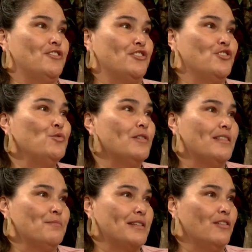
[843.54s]
student
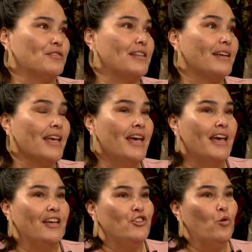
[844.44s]
themselves, like
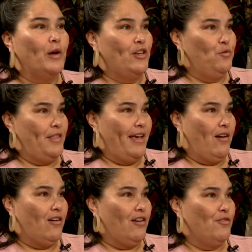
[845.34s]
knowing who they
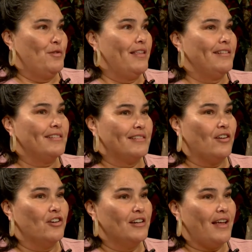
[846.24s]
are when they
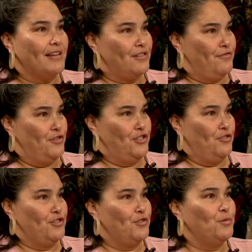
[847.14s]
start as a first
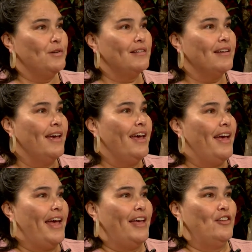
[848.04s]
year student
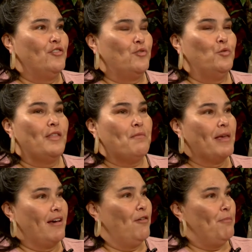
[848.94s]
and who they
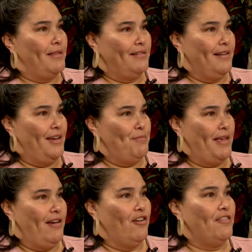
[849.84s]
become by the time
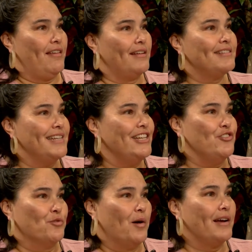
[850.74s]
they are that
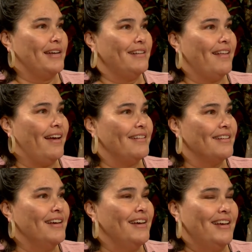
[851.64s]
senior walking
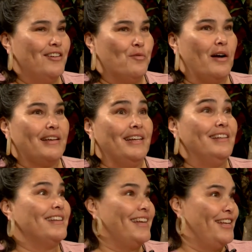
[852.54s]

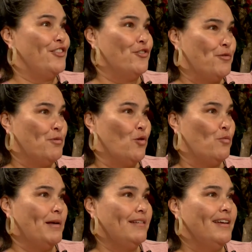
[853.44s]
and getting their
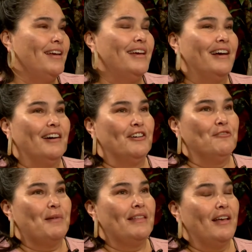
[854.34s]
diploma.
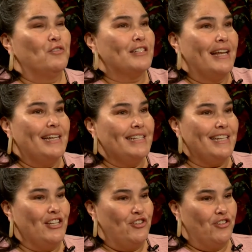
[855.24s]
And the outstanding
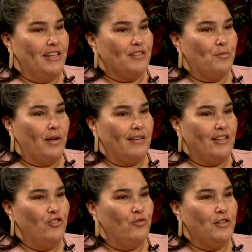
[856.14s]
senior is when
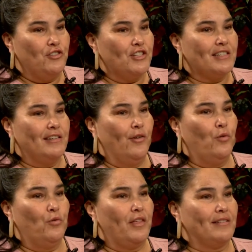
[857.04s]
you just
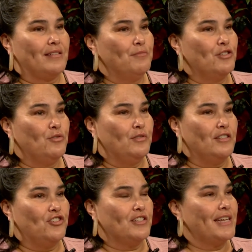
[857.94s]
know that some students
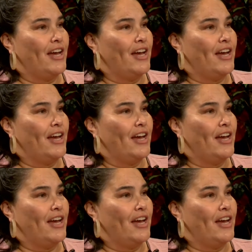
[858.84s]
just